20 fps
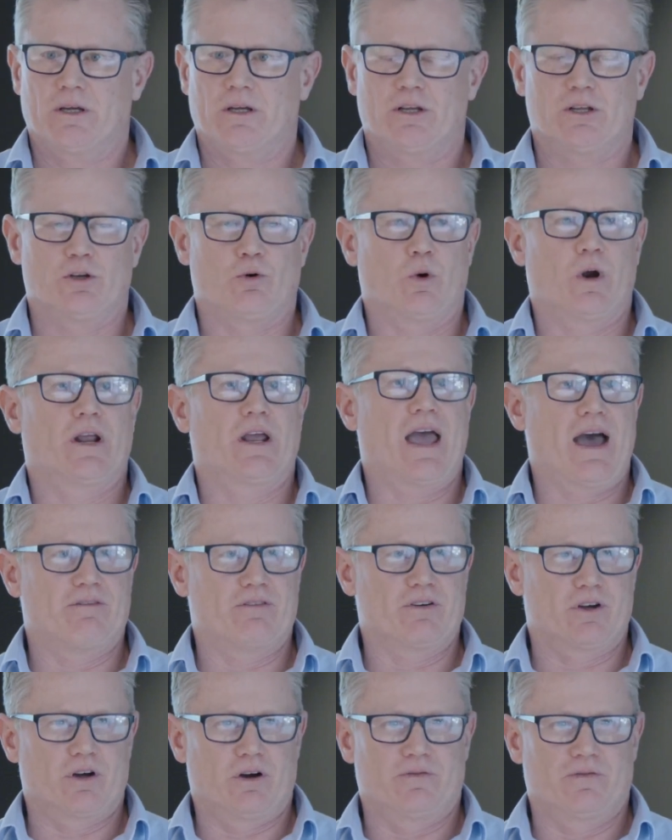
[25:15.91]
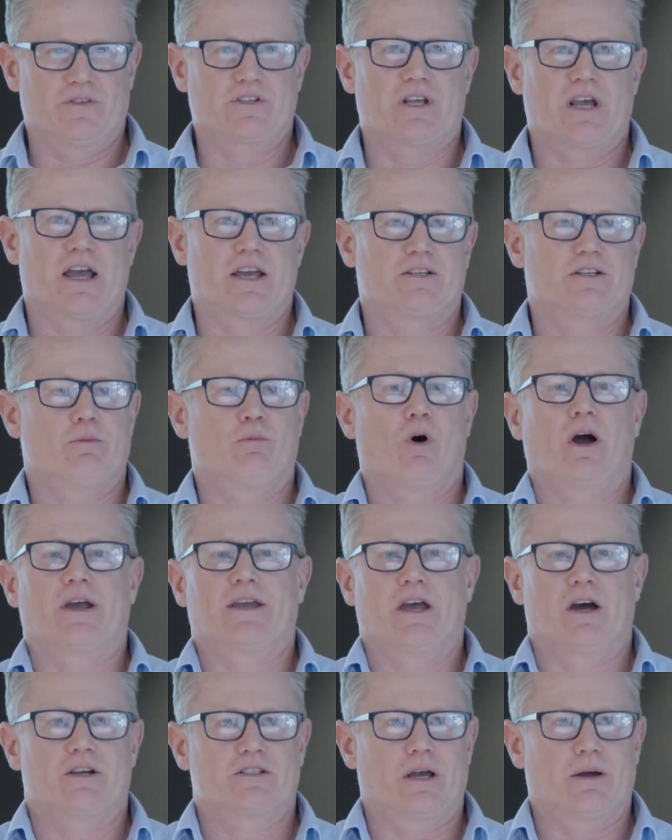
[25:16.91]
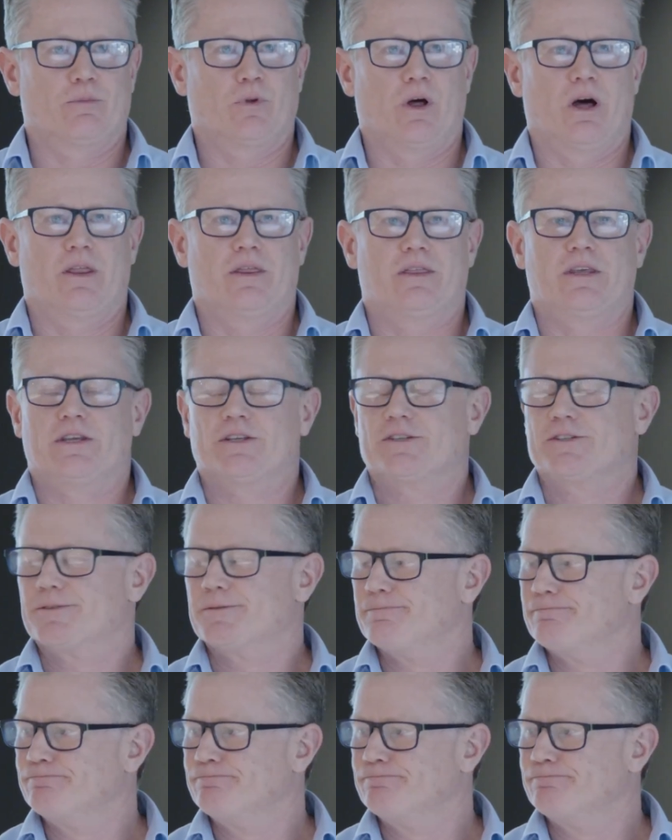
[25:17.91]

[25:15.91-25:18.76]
then I want you to have a conversation that might go something like this.